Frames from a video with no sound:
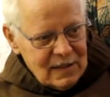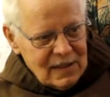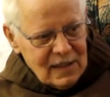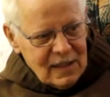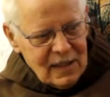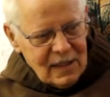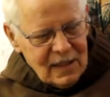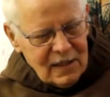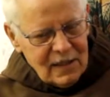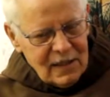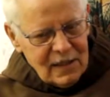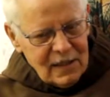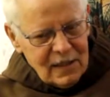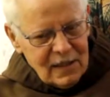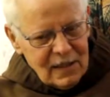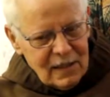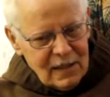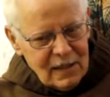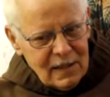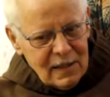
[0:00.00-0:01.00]
and,
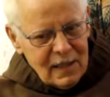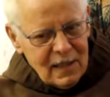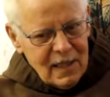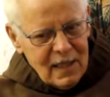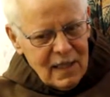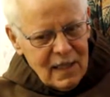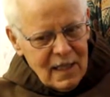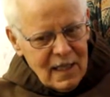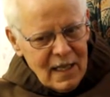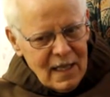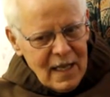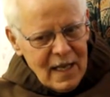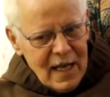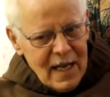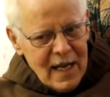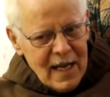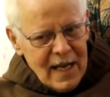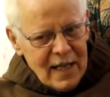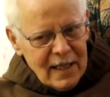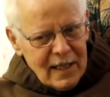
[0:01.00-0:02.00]
uh,
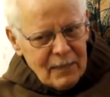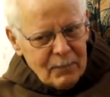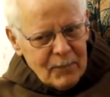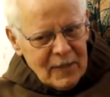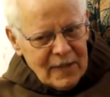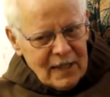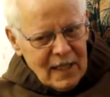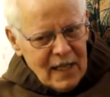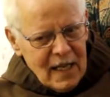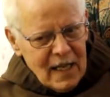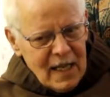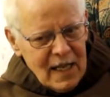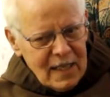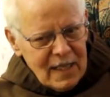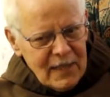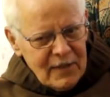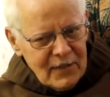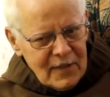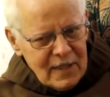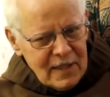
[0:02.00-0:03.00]
and, uh, but uh, I
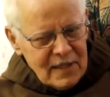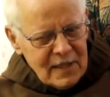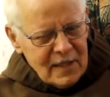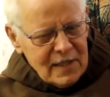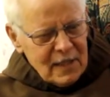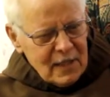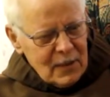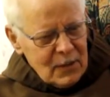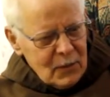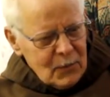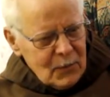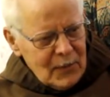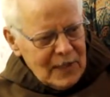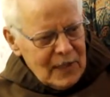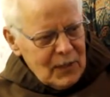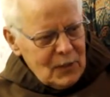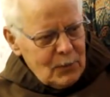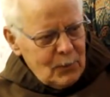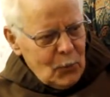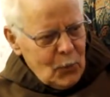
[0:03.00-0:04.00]
never uh,
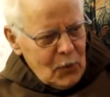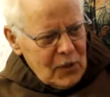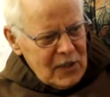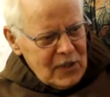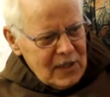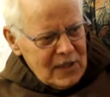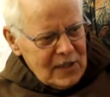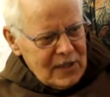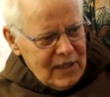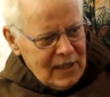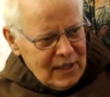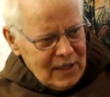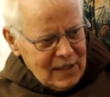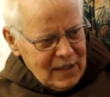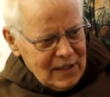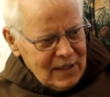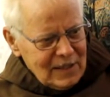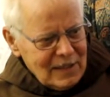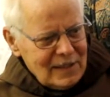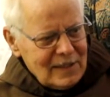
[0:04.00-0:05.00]
went to Boys
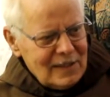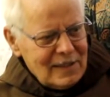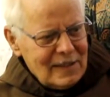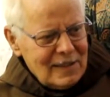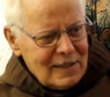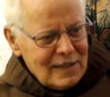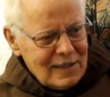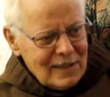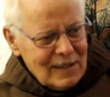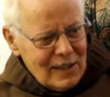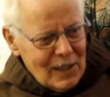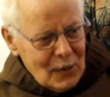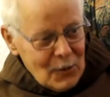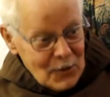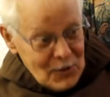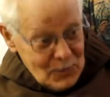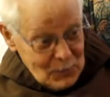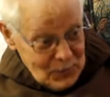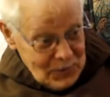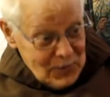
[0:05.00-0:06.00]
Town. I
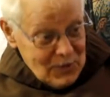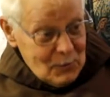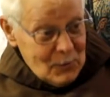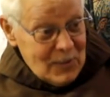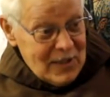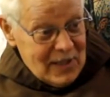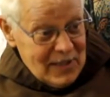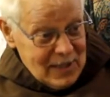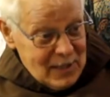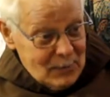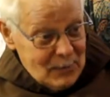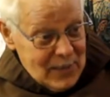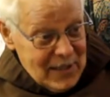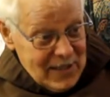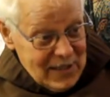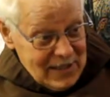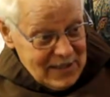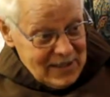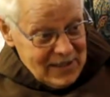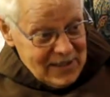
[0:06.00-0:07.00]
was with his
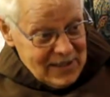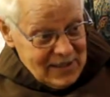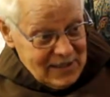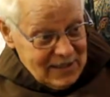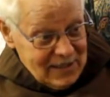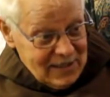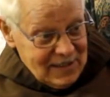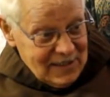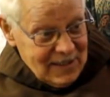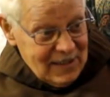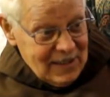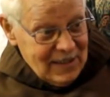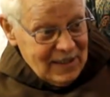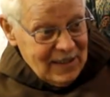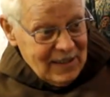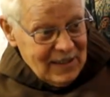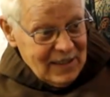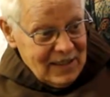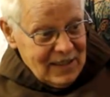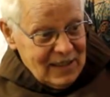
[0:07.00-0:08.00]
parents still
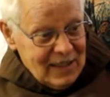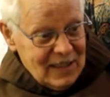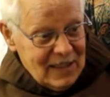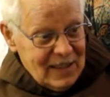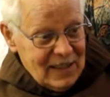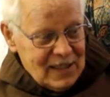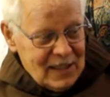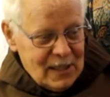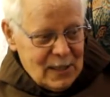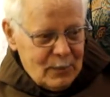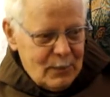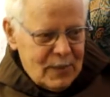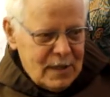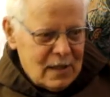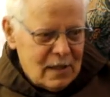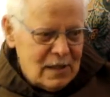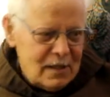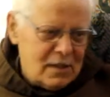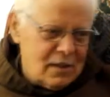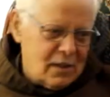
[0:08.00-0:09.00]
in that year.
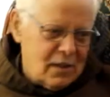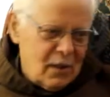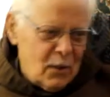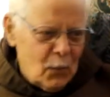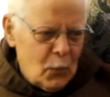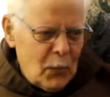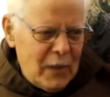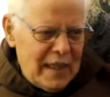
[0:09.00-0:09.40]
But I used to go